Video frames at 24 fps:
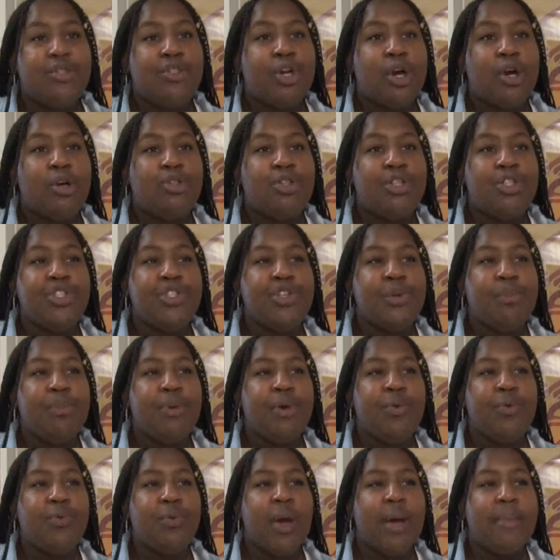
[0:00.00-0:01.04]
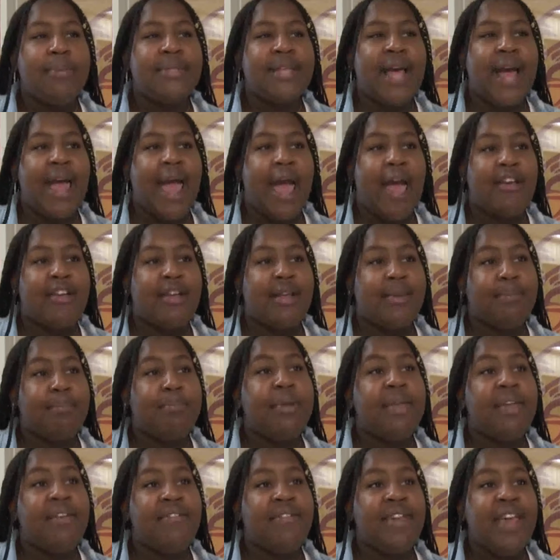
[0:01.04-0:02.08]
visit the Children's Tribune website at
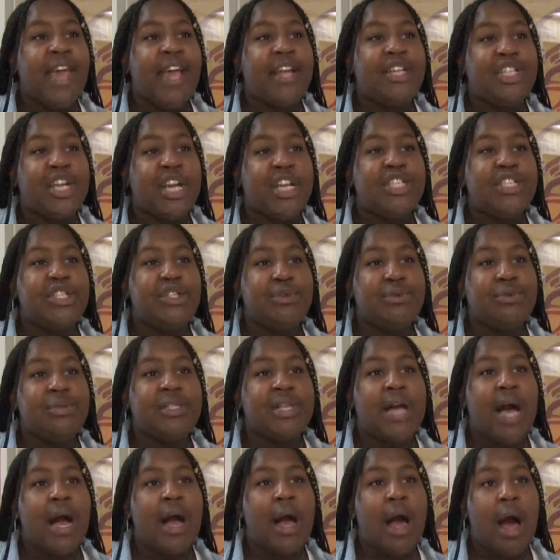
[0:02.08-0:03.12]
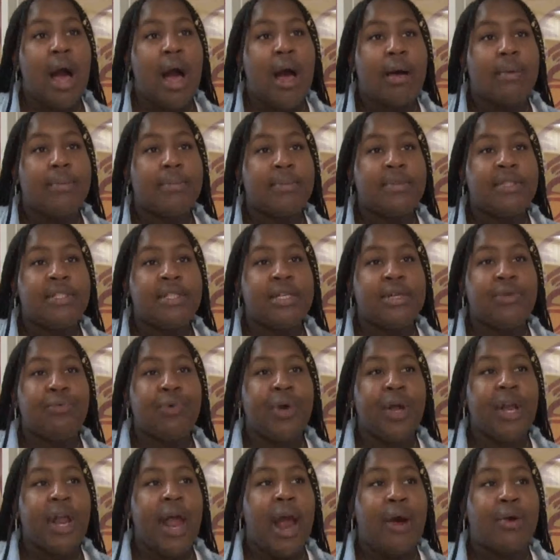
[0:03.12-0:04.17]
pvhsnews.com
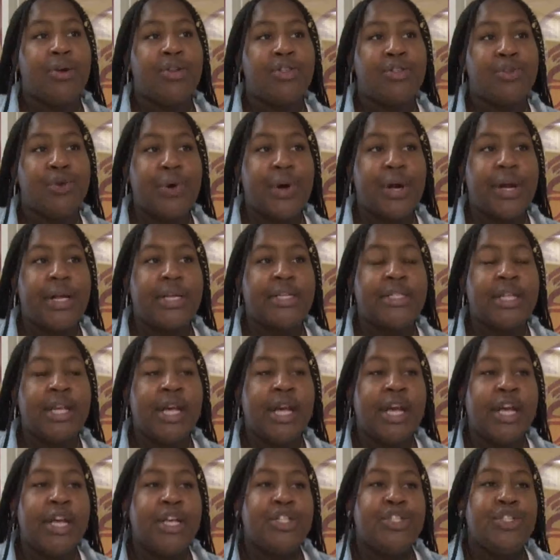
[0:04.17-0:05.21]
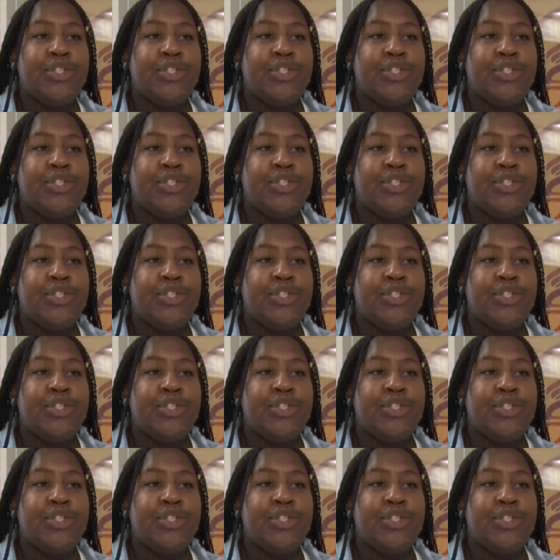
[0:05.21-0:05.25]
to read our stories.